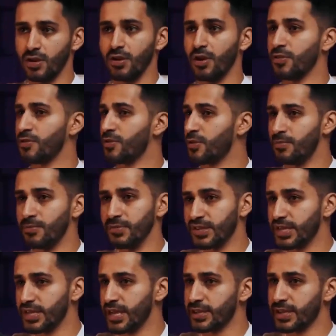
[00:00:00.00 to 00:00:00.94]
Another
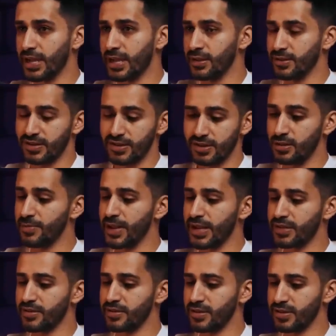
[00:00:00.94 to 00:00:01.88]
mistake that I still
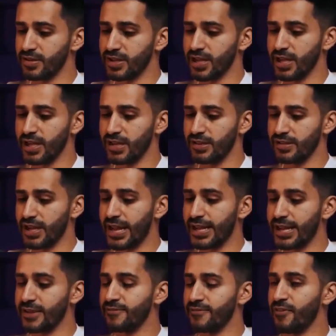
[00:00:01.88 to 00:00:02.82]
make till this day is I
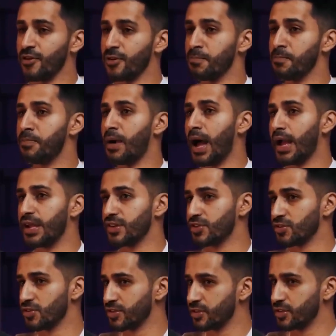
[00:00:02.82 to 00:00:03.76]
get very
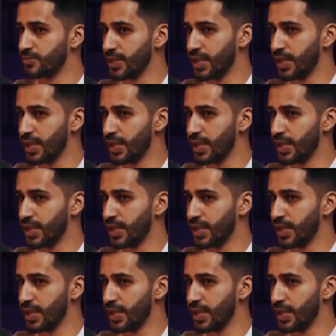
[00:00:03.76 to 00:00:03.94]
biased on some